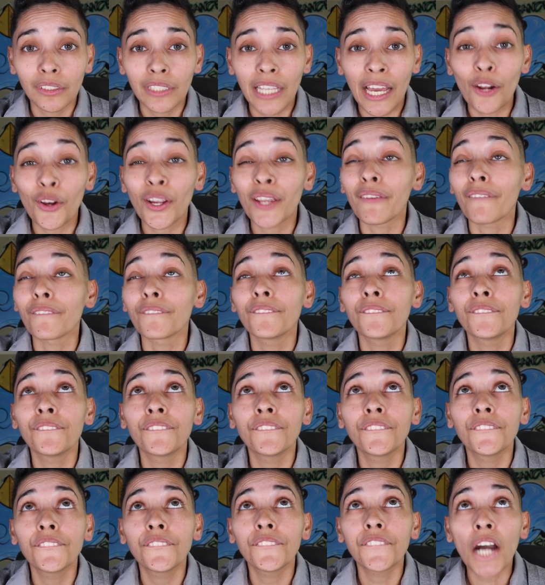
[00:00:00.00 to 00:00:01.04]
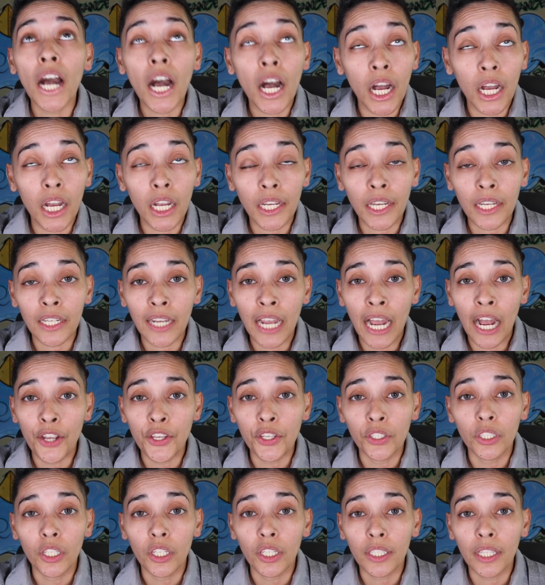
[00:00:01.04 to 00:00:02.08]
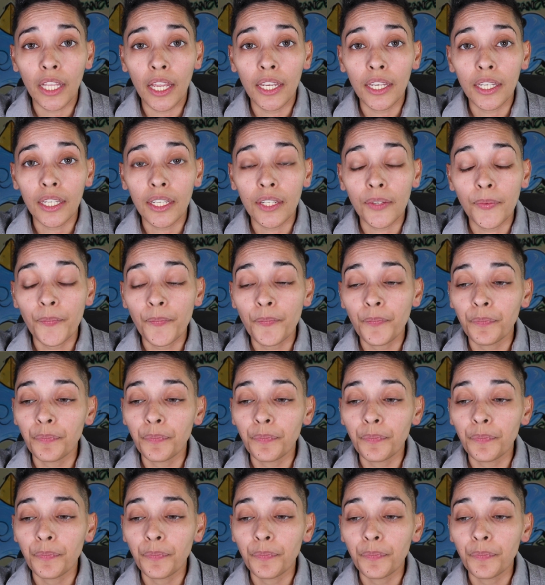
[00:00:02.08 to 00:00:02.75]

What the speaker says: I don't give a fuck how you look like.